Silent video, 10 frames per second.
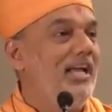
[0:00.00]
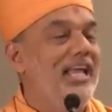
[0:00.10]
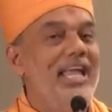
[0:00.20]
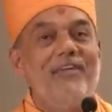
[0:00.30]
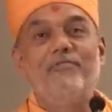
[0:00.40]

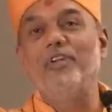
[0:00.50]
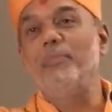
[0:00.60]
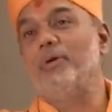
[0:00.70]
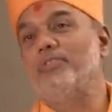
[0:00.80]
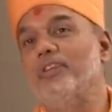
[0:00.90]

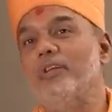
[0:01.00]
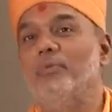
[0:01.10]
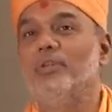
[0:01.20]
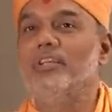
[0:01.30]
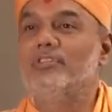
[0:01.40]
Every person
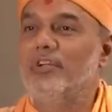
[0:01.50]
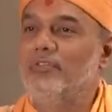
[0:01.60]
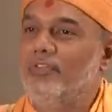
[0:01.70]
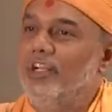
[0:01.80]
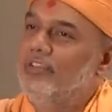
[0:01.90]
upon this
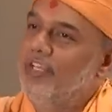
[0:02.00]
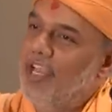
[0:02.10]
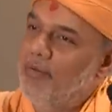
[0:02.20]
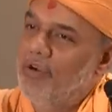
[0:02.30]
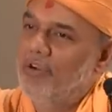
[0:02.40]
earth feels that
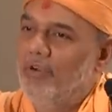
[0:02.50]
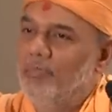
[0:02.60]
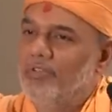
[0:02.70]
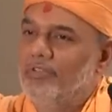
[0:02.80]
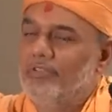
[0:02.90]
I am
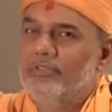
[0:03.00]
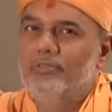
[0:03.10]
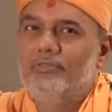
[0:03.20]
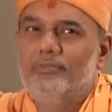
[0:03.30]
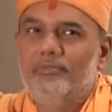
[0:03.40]
100%.
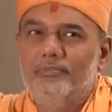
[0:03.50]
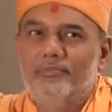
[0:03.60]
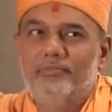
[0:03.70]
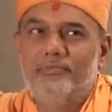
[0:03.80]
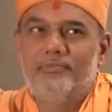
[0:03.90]

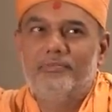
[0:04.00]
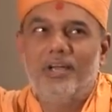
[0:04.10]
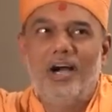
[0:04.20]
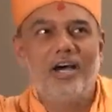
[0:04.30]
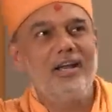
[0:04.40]

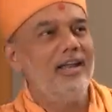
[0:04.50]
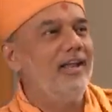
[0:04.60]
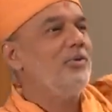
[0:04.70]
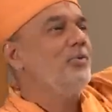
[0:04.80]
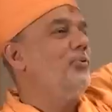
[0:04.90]
Our
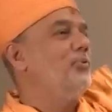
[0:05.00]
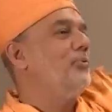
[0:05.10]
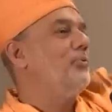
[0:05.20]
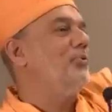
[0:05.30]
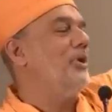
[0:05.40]
late
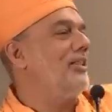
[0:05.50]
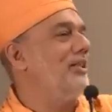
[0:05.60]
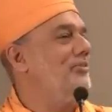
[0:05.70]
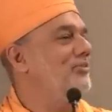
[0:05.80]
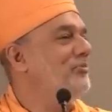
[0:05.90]
Guru,
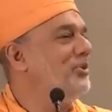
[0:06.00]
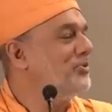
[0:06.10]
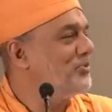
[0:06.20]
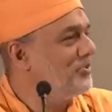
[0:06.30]
Gunatiyan Swami, used